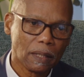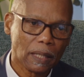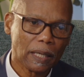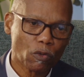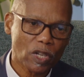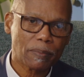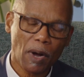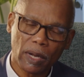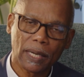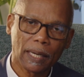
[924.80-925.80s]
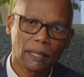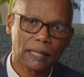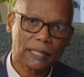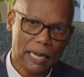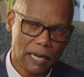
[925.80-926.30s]
in responding
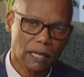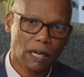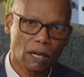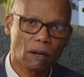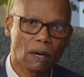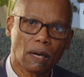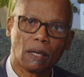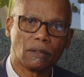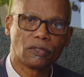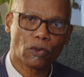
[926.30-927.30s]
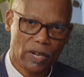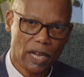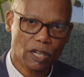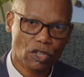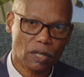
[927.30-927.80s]
and taking care of
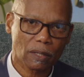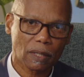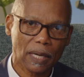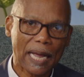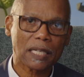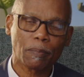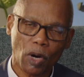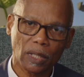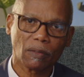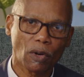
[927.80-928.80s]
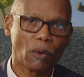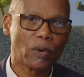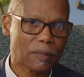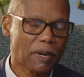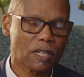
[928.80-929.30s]
creation as part of our
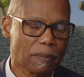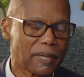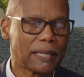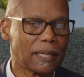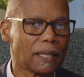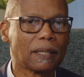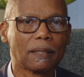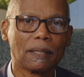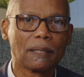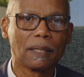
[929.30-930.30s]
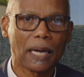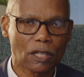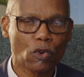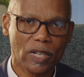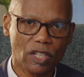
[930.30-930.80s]
responsibility as
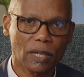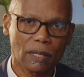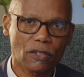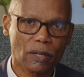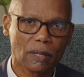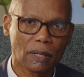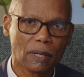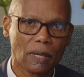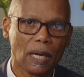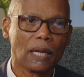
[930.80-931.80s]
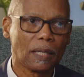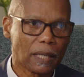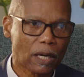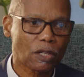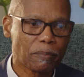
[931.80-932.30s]
Christians.
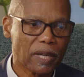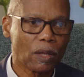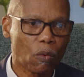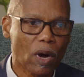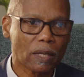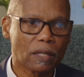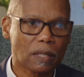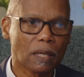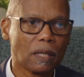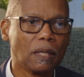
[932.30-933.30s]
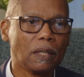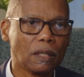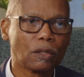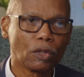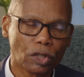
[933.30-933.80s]
Let us be the ones
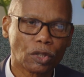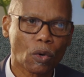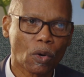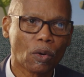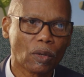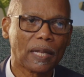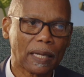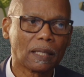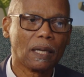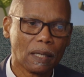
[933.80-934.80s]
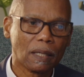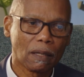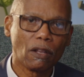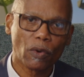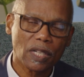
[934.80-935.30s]
to show that
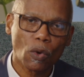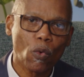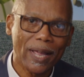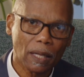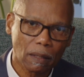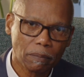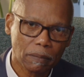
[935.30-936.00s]
there is a will,